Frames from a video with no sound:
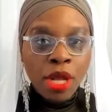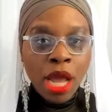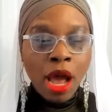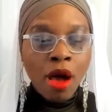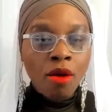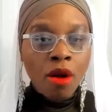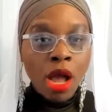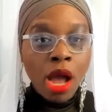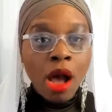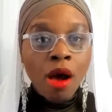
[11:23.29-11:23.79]

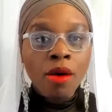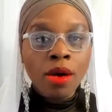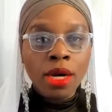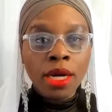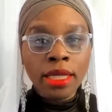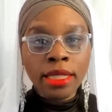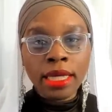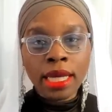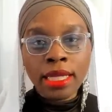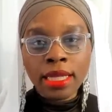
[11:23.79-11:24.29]
Y'all caught
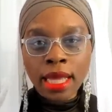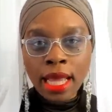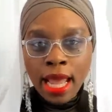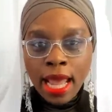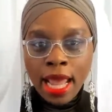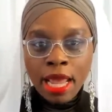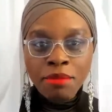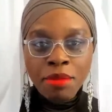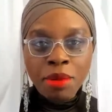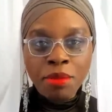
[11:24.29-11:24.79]
another
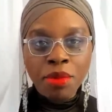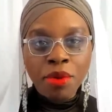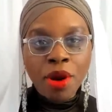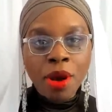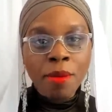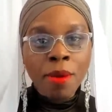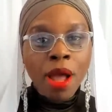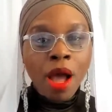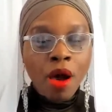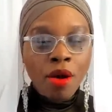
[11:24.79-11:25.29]
gang member
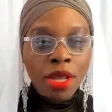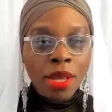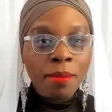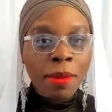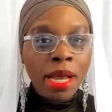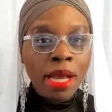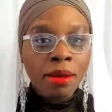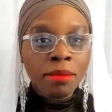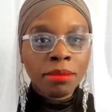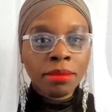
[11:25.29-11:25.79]
up, call
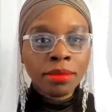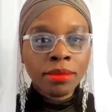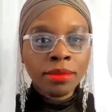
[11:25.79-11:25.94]
him up.